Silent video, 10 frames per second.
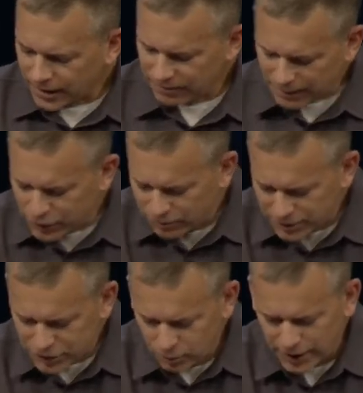If maybe you've
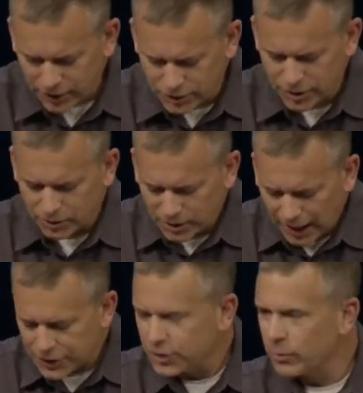missed a week or two,
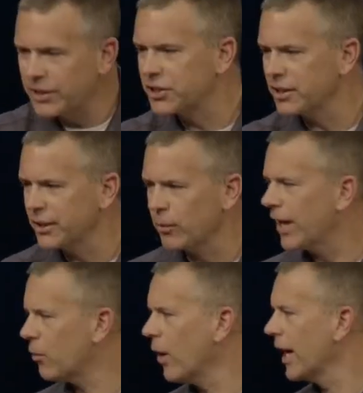Elijah recently
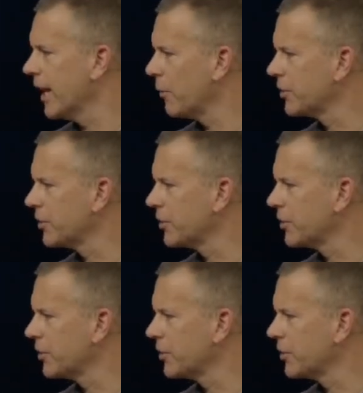ran away. That